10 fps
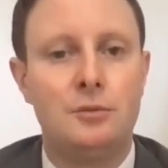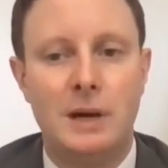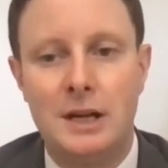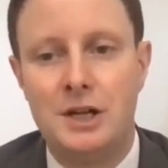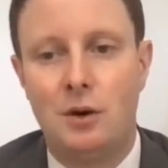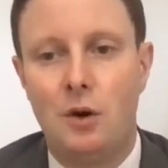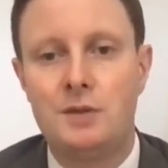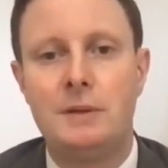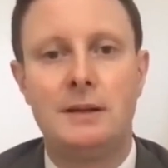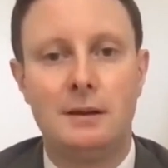to manage our
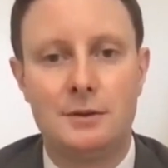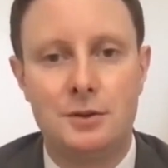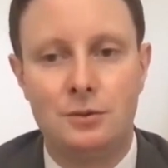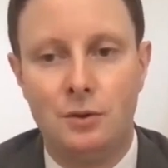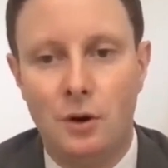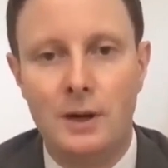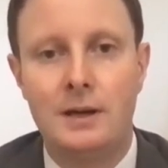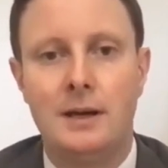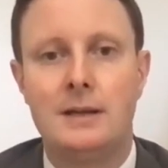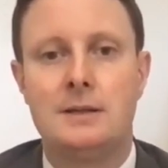hospitals, to
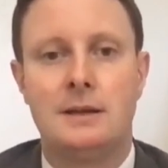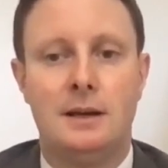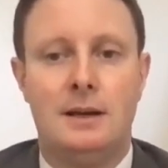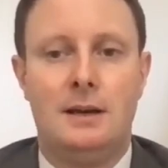organize